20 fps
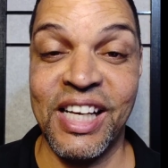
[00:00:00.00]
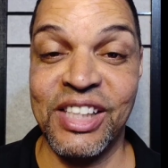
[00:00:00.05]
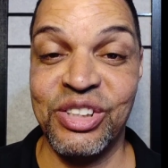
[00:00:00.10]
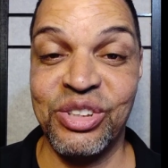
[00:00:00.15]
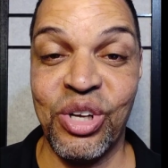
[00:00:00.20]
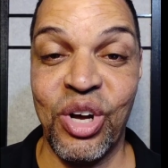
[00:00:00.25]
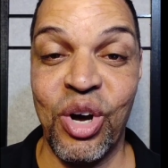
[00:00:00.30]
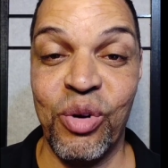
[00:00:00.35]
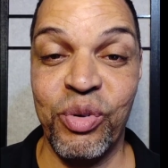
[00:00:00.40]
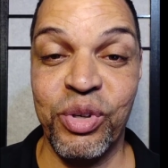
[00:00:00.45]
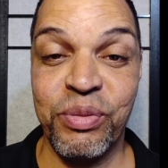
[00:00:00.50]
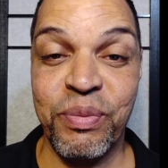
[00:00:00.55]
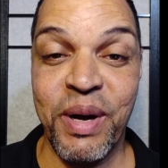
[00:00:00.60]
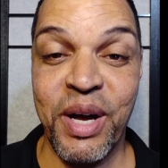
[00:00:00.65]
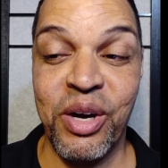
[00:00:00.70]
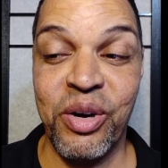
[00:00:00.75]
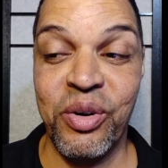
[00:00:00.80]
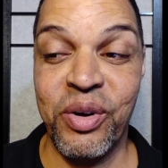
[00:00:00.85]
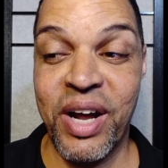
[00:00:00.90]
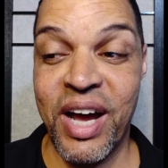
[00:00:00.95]
I saw it with
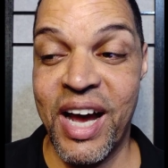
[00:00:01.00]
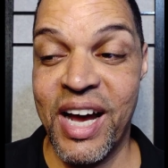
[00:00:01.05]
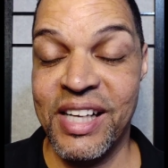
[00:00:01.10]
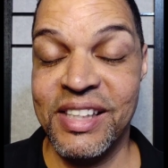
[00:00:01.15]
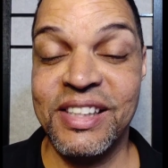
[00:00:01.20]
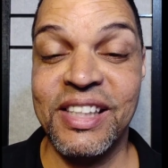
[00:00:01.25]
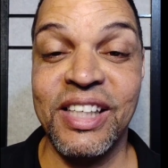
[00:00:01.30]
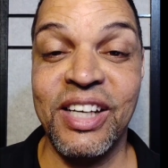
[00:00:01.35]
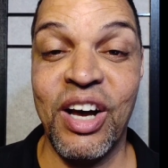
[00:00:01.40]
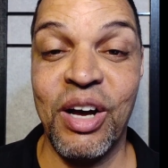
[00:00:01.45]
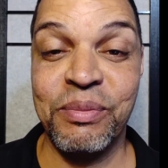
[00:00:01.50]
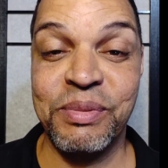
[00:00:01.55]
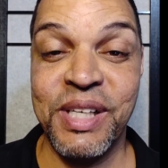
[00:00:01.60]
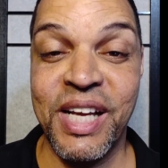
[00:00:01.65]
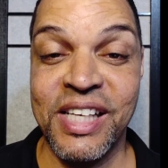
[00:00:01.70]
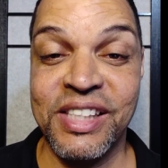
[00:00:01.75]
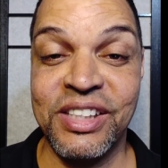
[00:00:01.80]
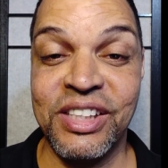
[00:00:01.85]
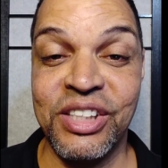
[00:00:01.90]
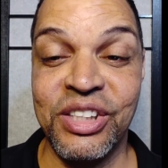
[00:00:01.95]
my own eyes. Now I'm
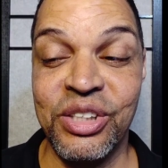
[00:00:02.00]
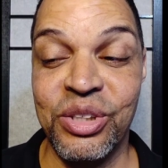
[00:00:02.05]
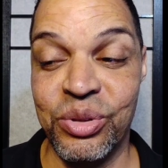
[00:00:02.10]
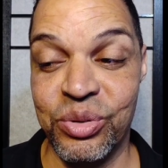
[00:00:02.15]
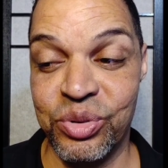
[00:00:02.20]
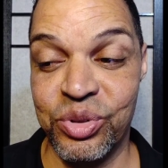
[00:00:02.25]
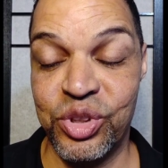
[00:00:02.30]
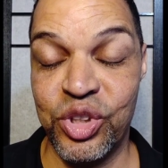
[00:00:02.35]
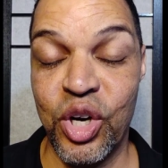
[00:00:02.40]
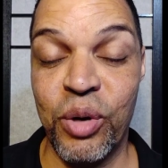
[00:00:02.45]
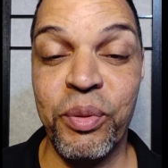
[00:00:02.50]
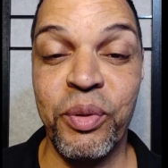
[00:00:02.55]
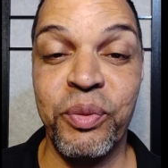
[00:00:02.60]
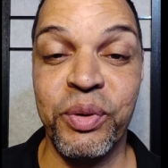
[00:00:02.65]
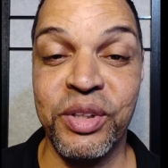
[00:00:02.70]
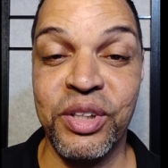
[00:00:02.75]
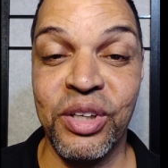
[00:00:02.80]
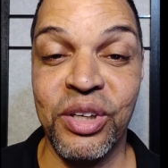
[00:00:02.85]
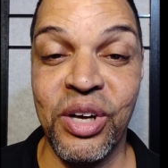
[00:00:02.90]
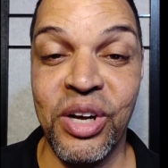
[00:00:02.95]
testing you. Show me
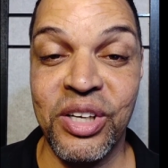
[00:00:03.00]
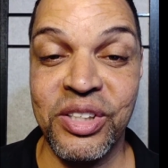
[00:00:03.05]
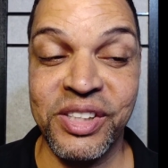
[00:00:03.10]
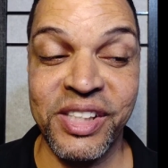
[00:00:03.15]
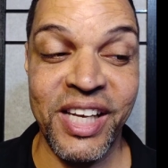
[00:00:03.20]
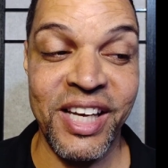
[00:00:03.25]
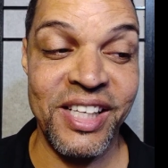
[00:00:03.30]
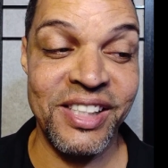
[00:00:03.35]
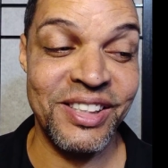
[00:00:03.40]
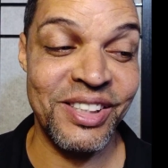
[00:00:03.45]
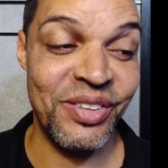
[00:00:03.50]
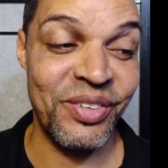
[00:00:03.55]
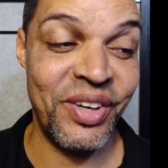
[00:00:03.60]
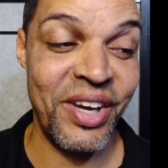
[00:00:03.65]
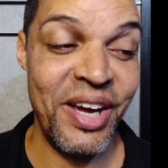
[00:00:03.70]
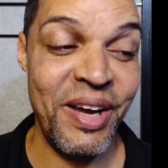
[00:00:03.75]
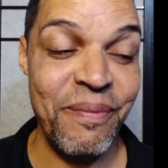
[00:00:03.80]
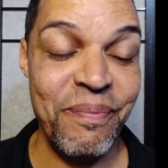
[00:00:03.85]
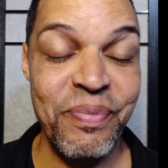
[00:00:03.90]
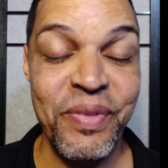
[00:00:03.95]
what the law says,
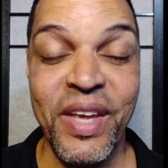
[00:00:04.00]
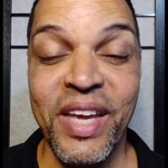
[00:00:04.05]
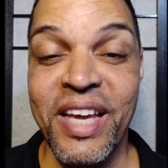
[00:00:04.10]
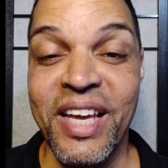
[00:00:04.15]
okay?